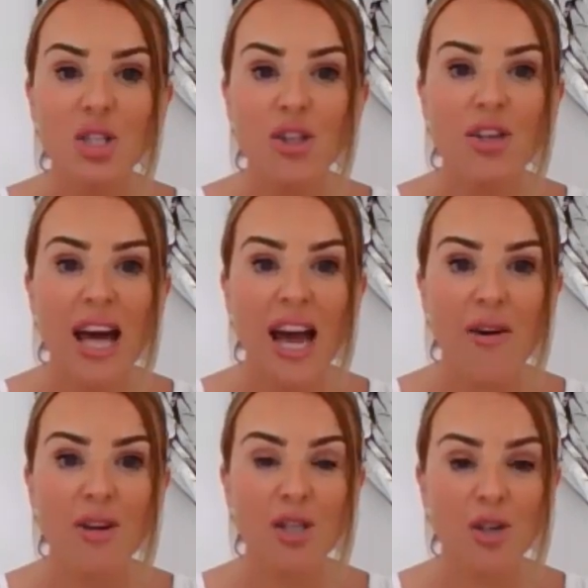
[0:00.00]
there's other
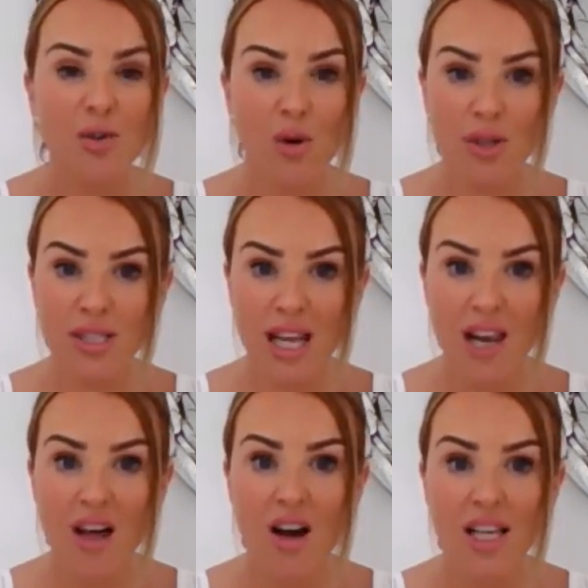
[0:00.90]
areas across their
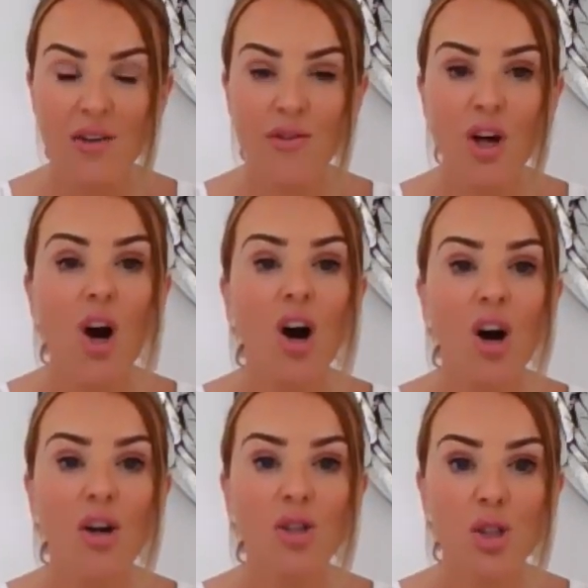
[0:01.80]
life that
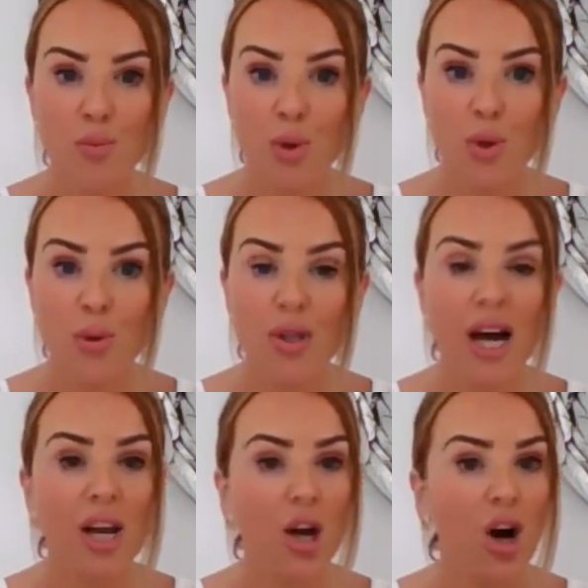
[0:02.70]
aren't smooth
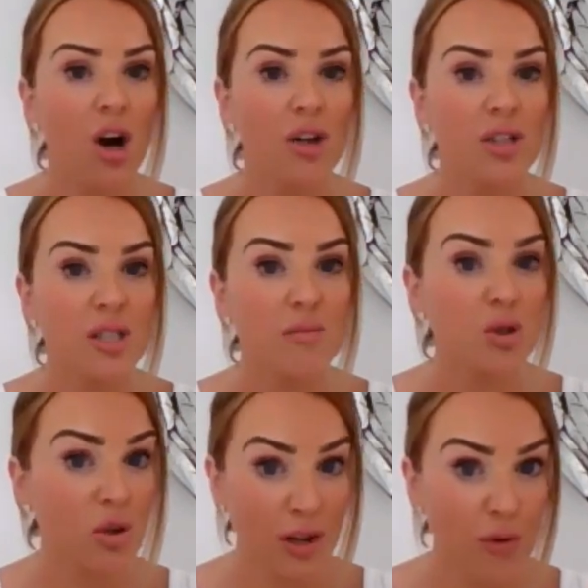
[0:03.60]
and aren't
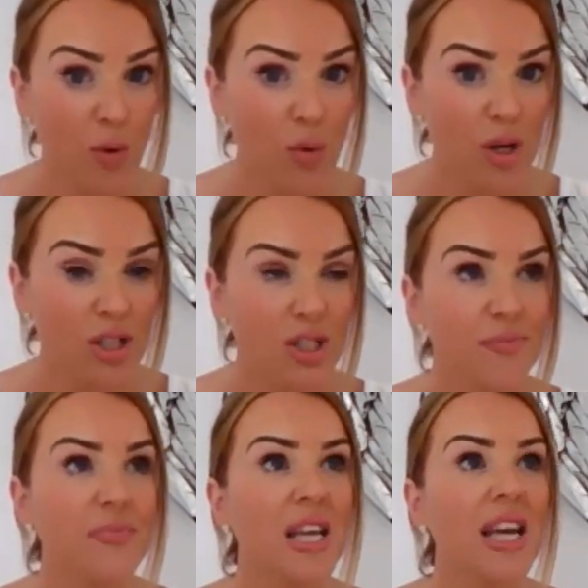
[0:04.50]
straightforward.
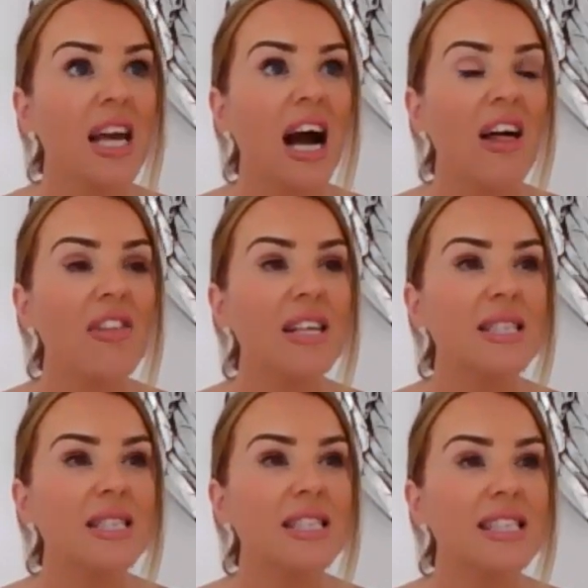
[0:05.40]
And
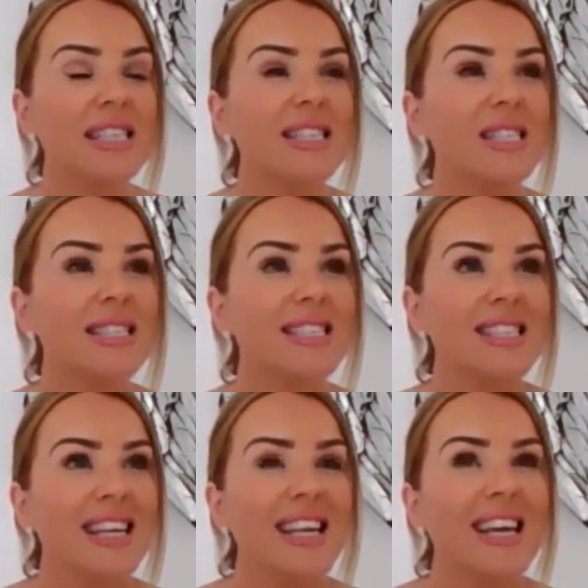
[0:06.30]
this is
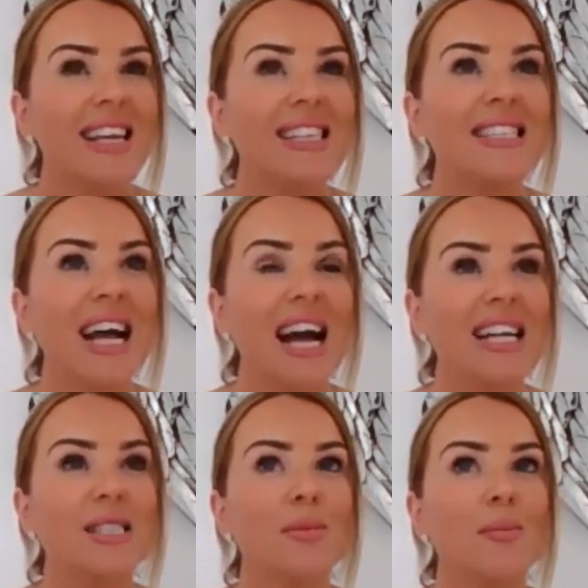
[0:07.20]
the
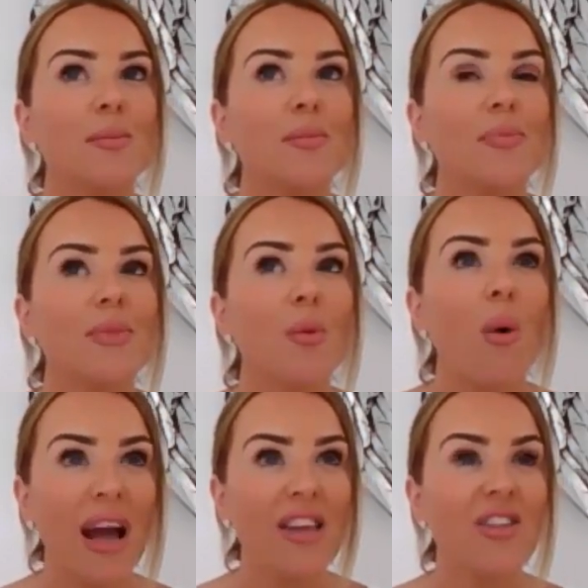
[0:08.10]
exact
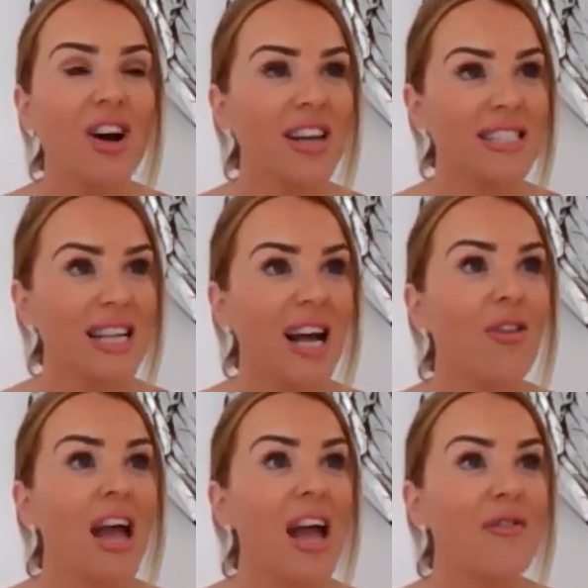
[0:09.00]
way that I can
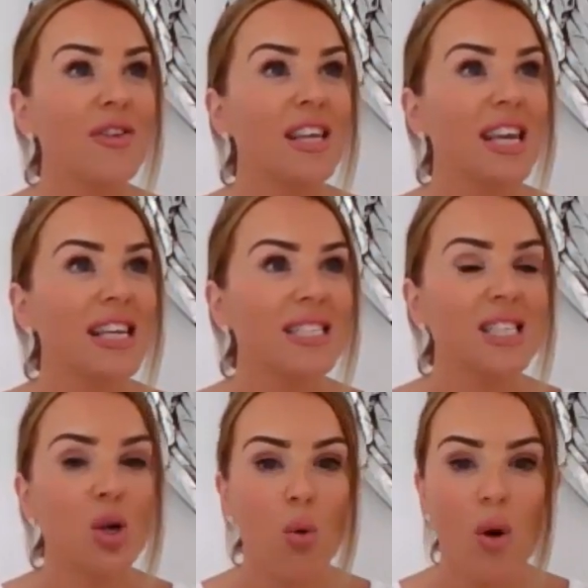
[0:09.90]
tell that everything
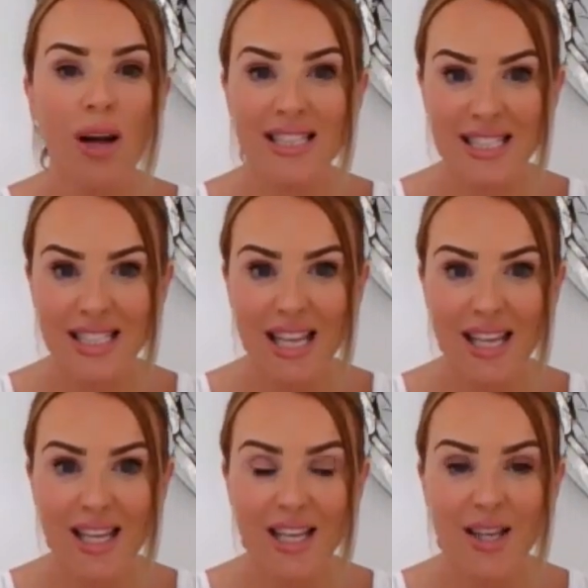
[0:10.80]
isn't quite in
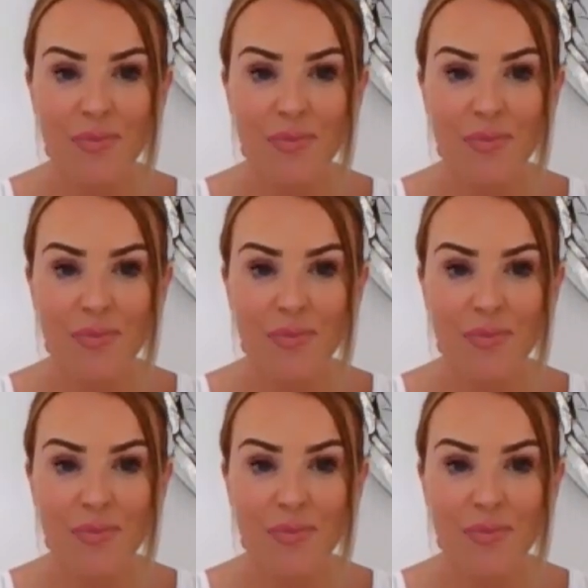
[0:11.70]
sync.